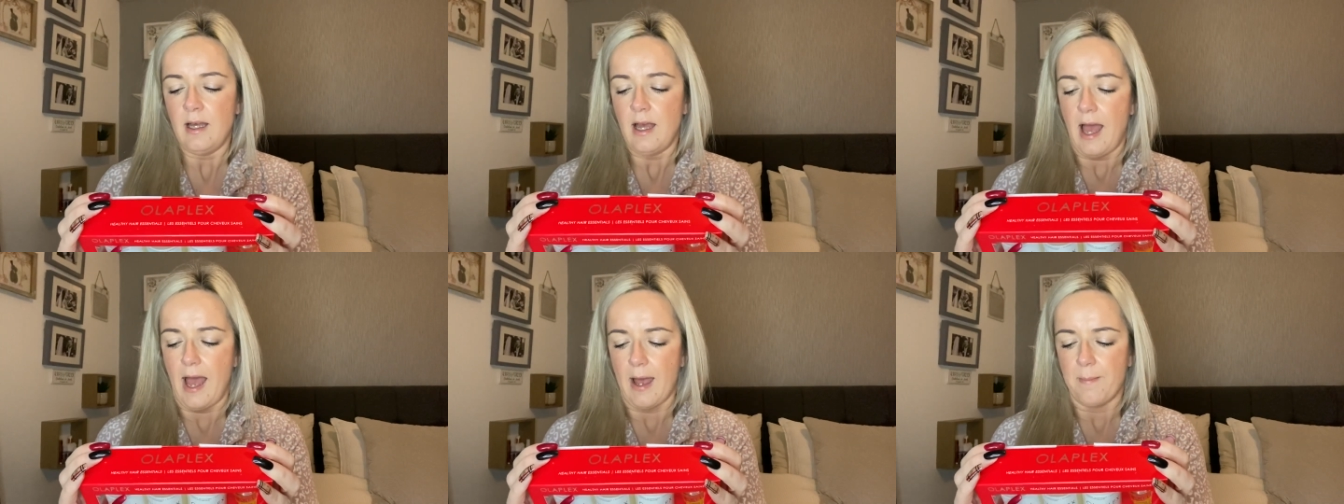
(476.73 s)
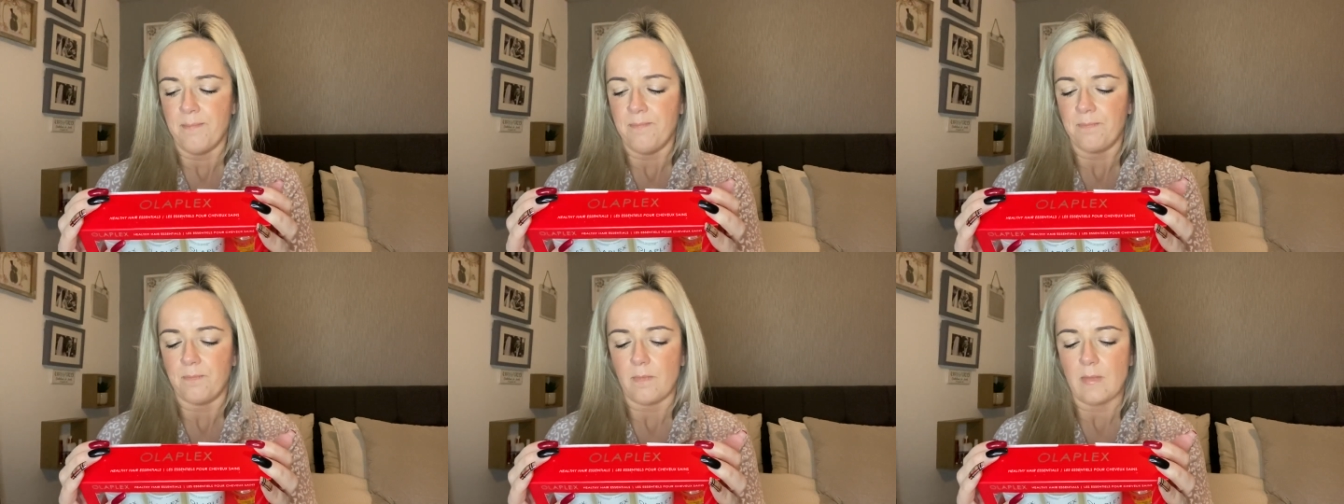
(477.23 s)
I
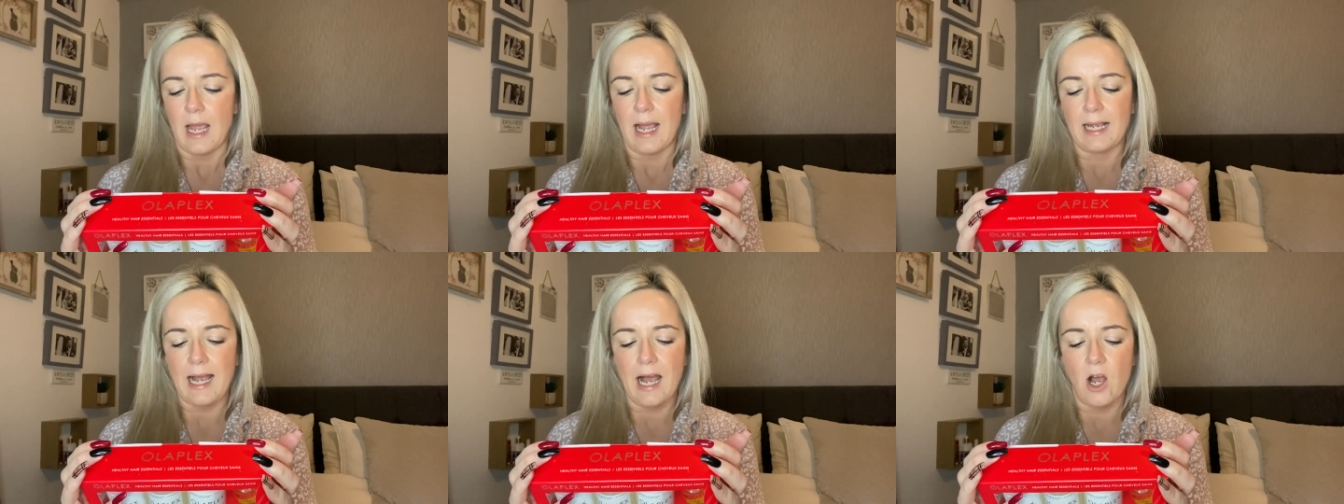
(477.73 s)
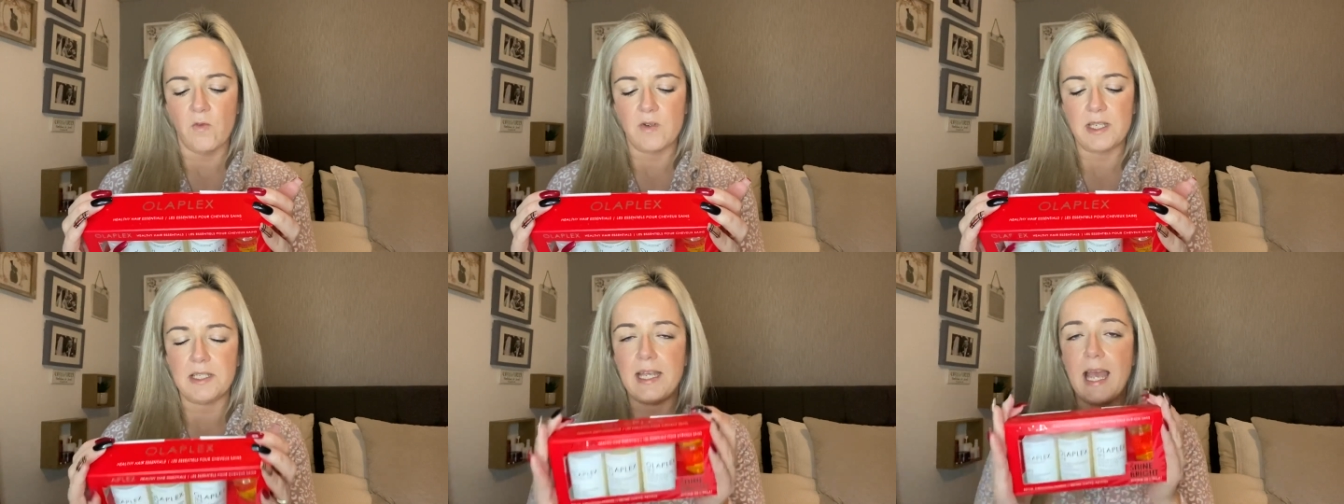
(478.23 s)
can't
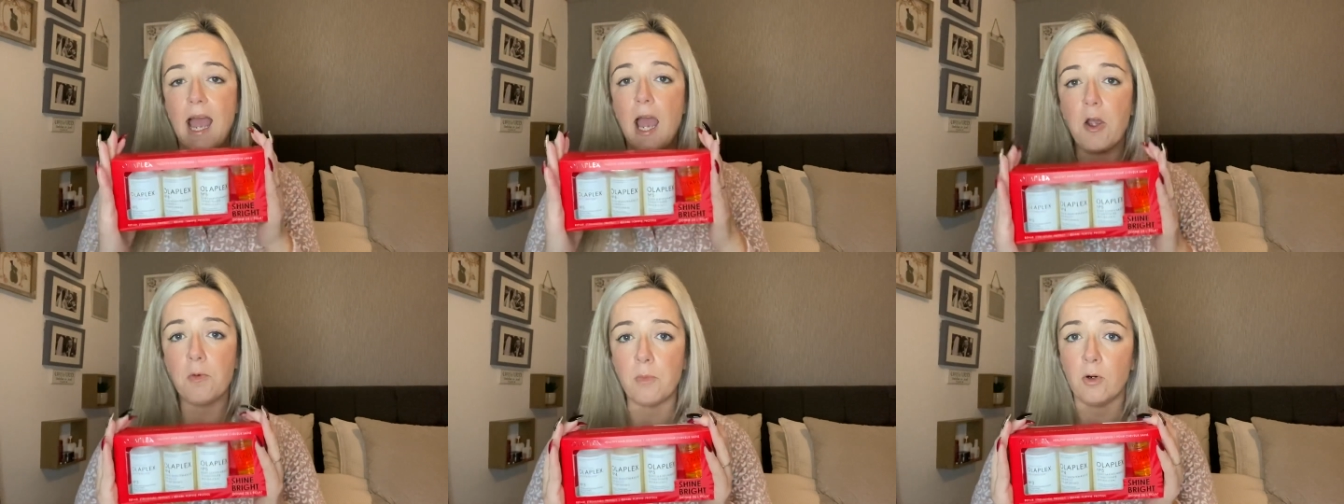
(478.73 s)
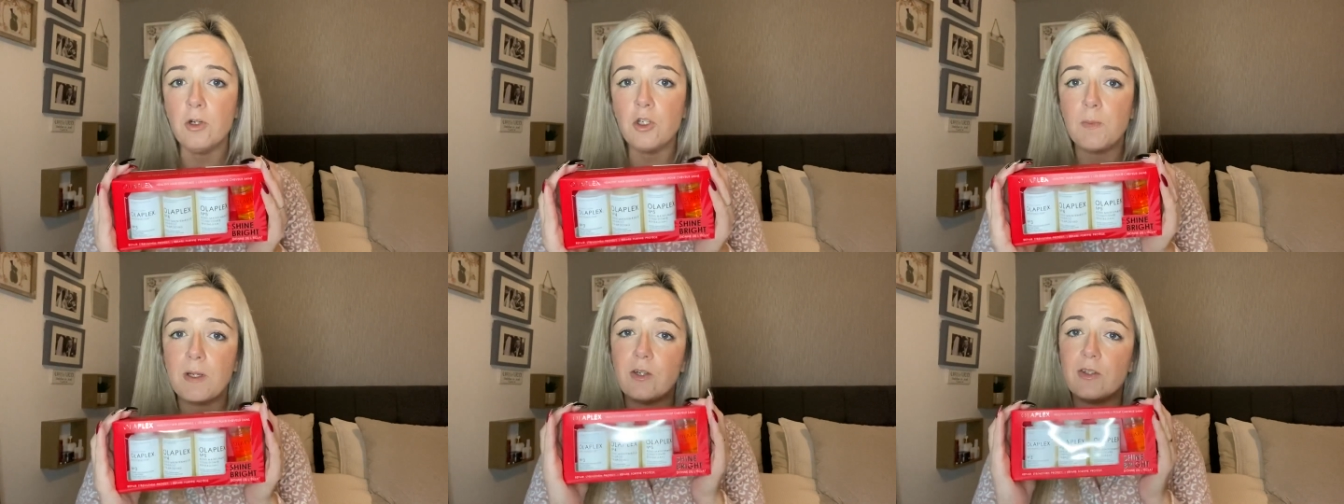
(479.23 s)
obviously say how
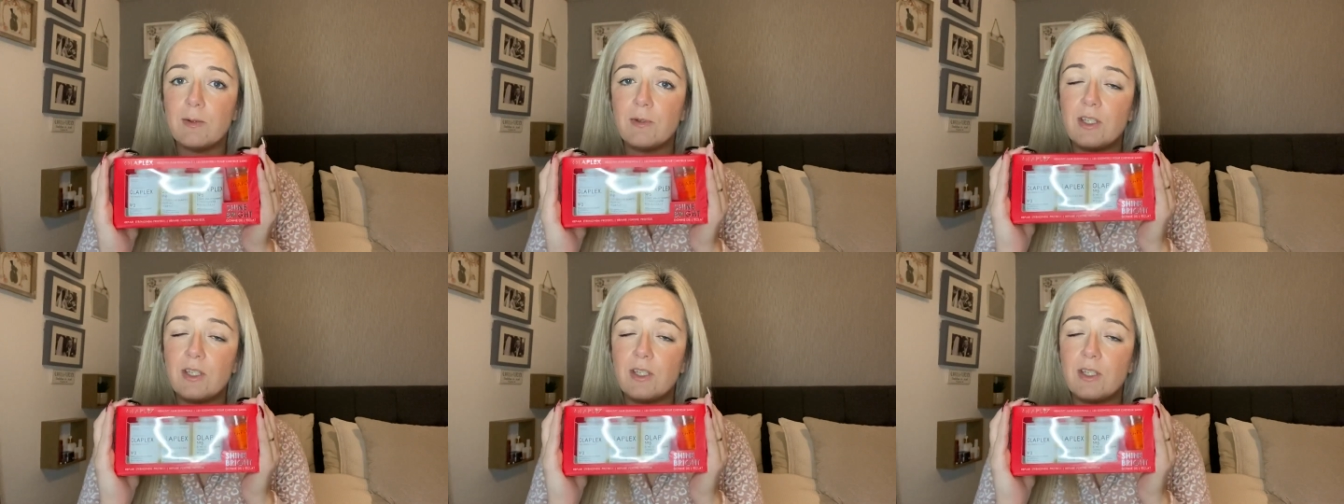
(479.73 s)
much because it was